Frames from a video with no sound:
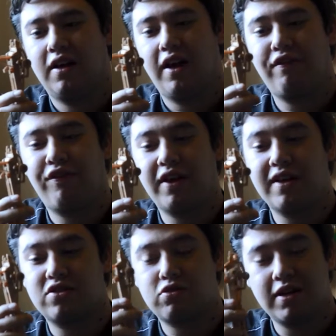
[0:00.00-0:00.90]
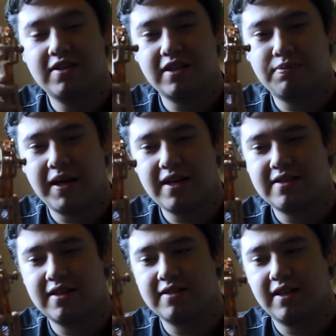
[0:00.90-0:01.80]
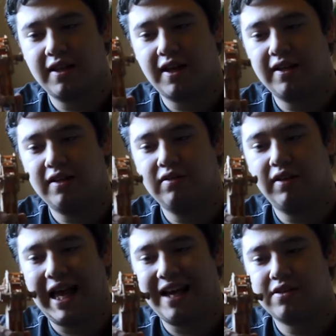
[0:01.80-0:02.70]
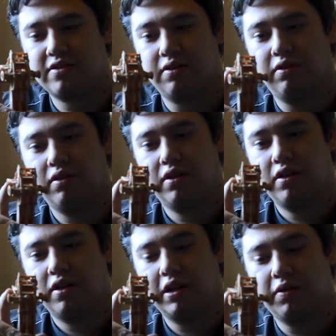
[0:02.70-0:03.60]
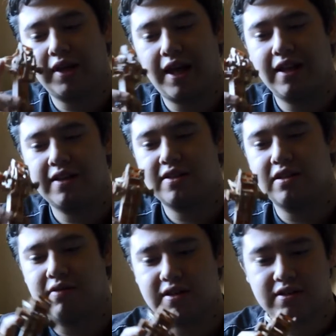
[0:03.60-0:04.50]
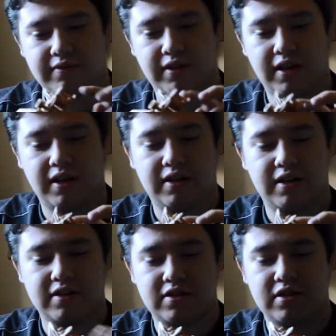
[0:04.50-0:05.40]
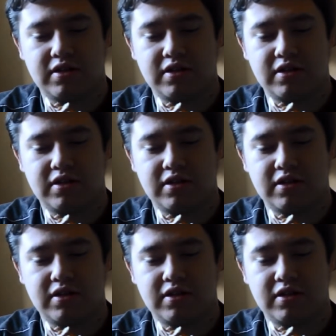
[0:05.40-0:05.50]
if you think there's 26 pieces in that little axle, what the hell is in the rest of the kit? It's